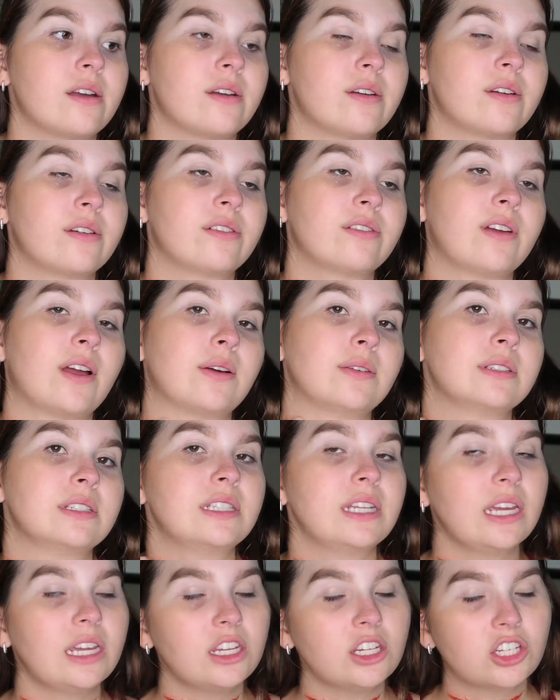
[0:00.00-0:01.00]

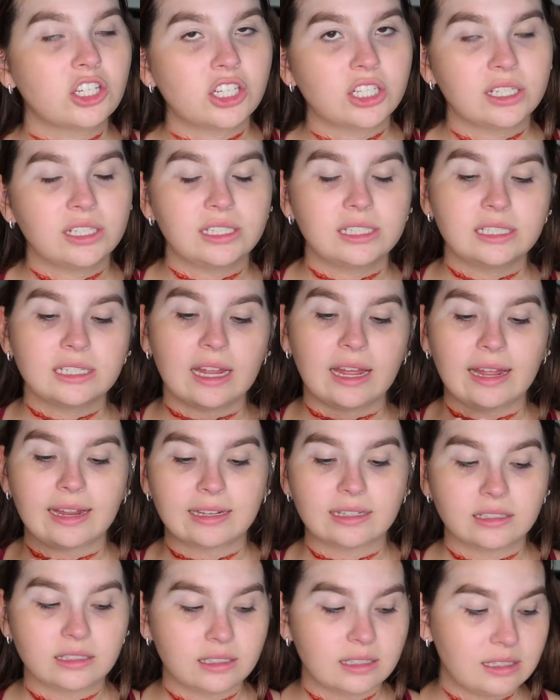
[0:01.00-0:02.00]
foundation
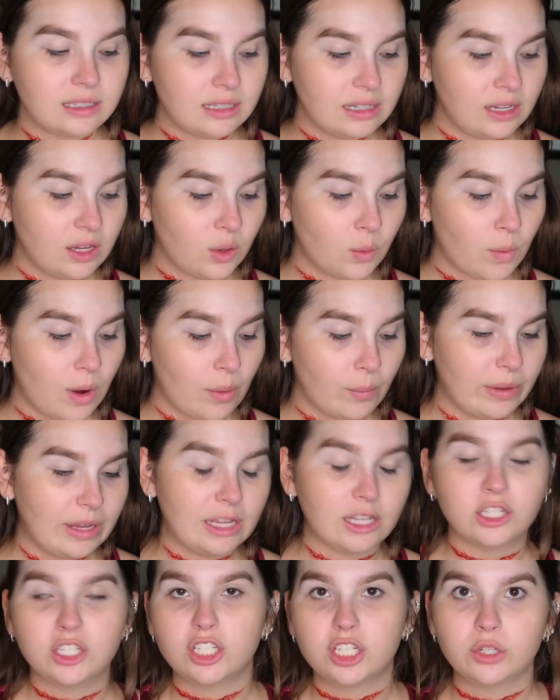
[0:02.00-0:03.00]
and seeing what we
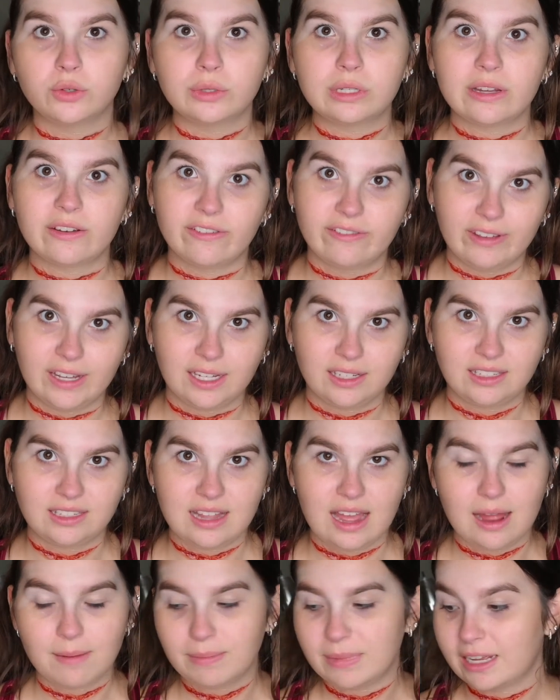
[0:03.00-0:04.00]
can do to fix
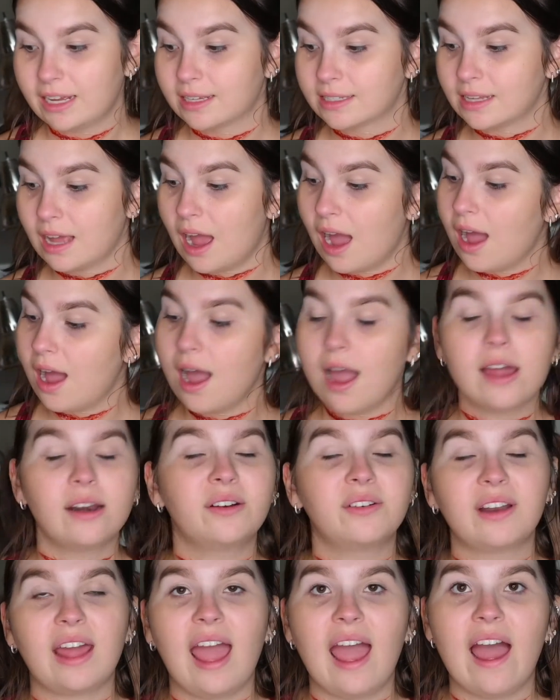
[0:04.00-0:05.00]
that, because I
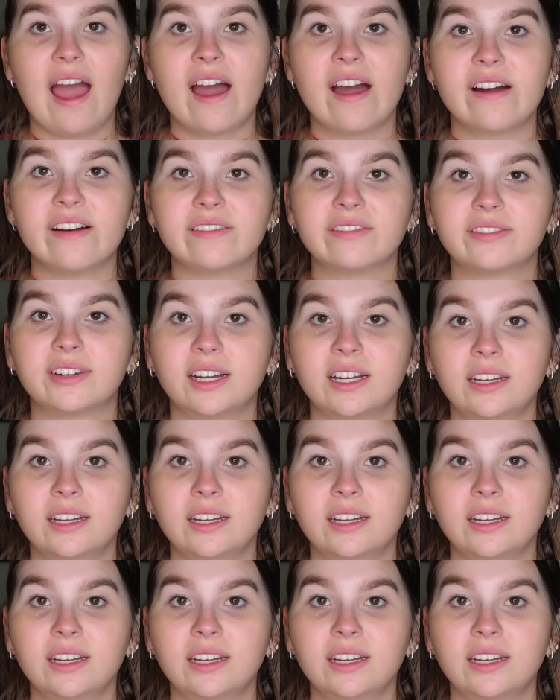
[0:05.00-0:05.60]
don't have